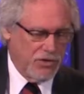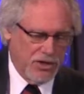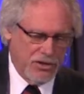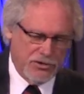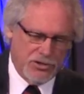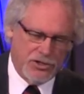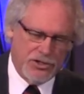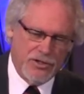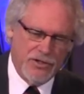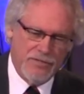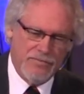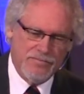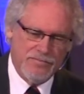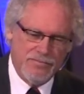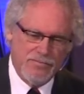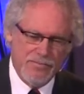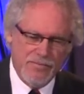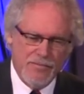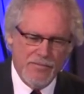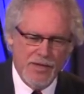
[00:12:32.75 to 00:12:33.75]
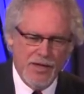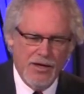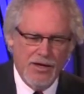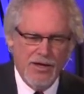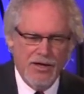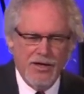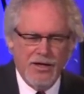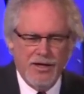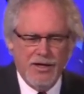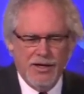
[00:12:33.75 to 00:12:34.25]
Oats.
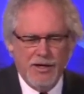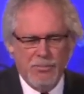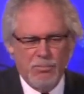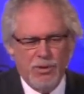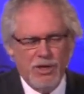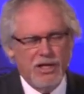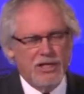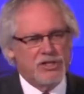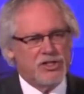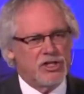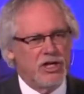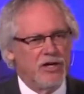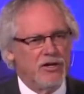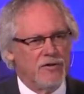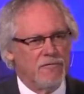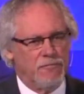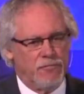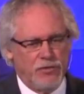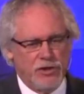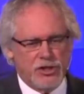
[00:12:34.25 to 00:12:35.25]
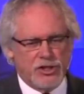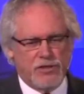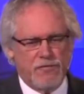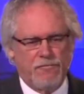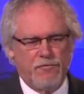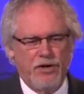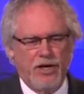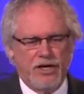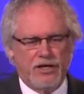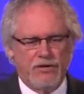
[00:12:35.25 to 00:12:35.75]
But let's say the first
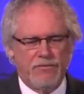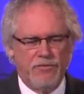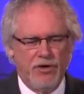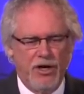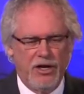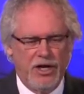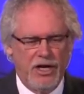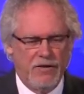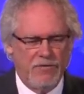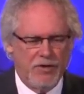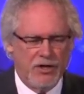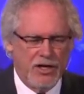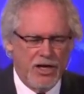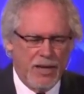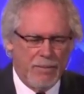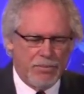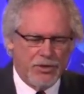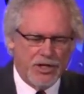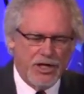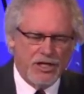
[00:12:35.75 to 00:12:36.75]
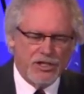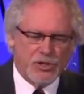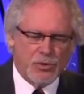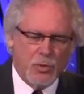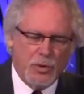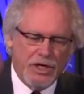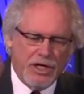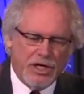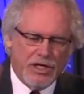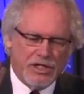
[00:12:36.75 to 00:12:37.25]
effect of not having an appetite is
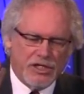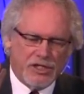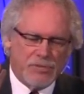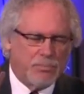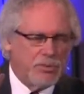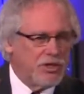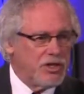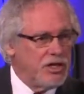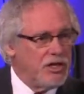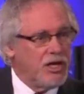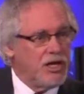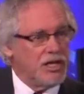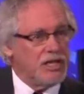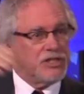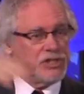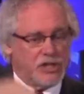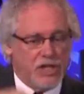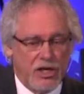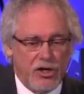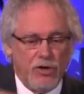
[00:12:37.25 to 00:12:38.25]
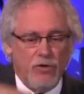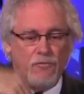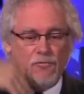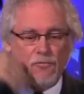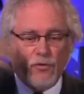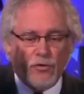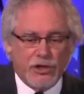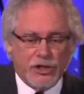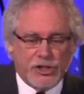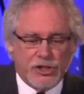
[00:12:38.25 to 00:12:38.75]
weakness. But then let's say you
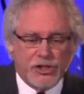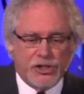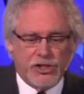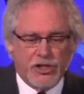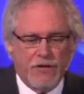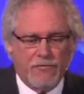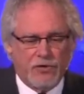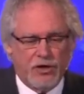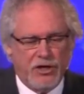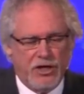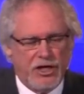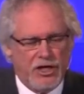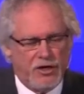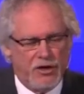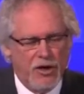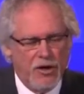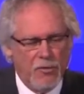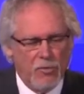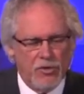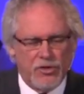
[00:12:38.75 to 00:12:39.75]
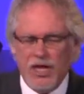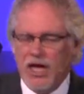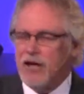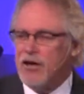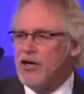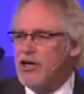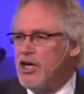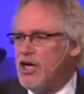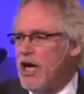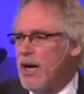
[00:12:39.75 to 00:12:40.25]
force yourself to eat without
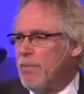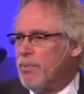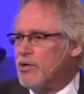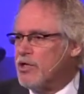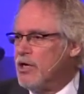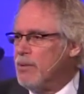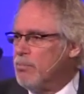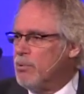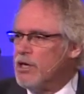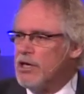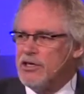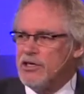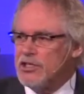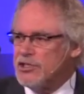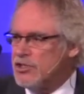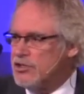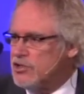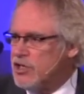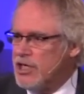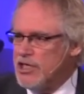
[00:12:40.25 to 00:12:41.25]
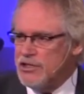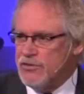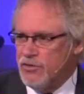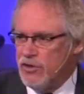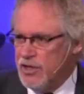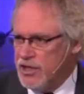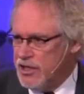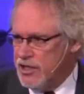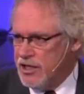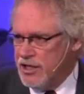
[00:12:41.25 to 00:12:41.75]
any appetite, but it doesn't taste
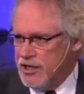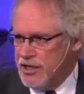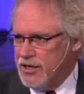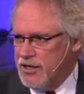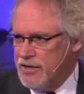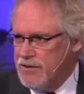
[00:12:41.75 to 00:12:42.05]
very good.